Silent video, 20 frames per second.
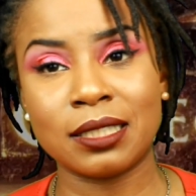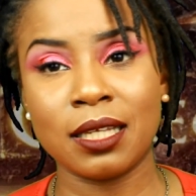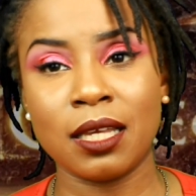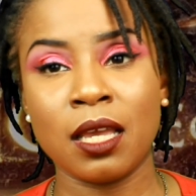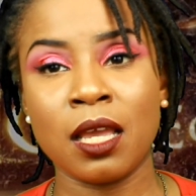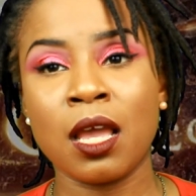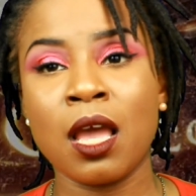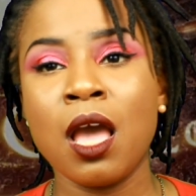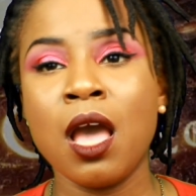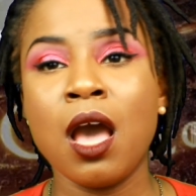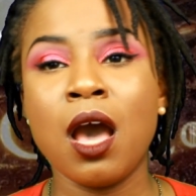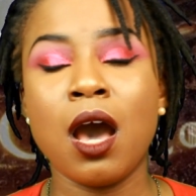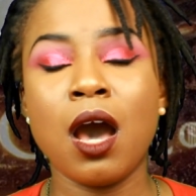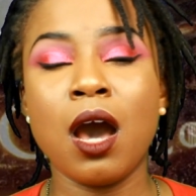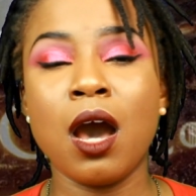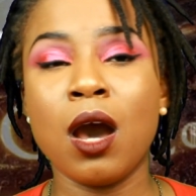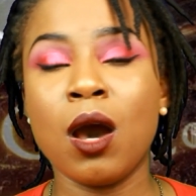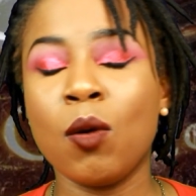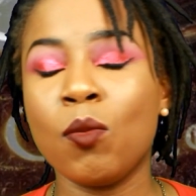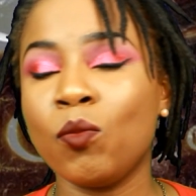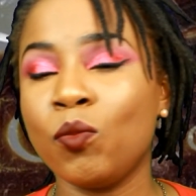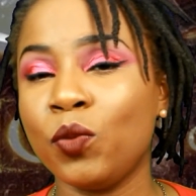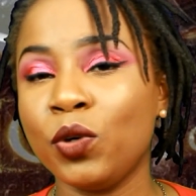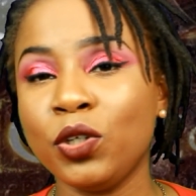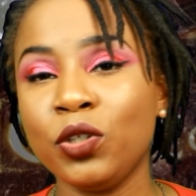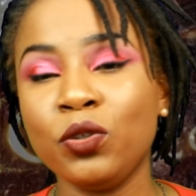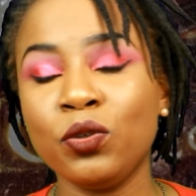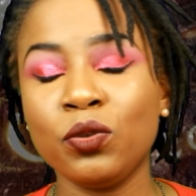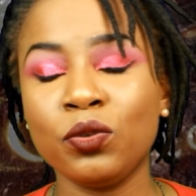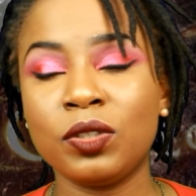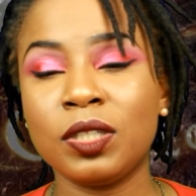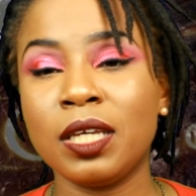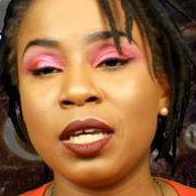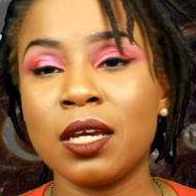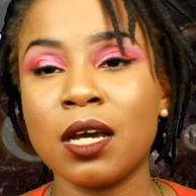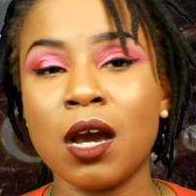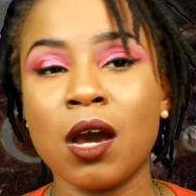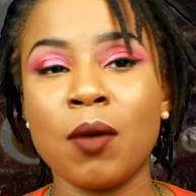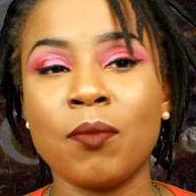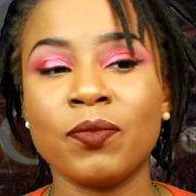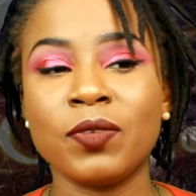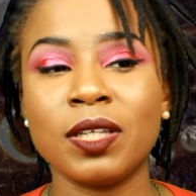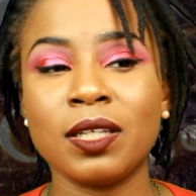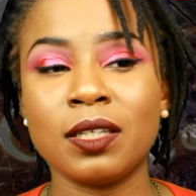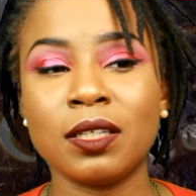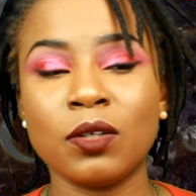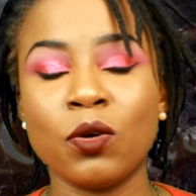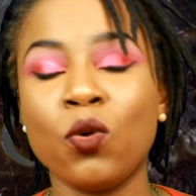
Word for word: think. Um, what do you think? Um, the,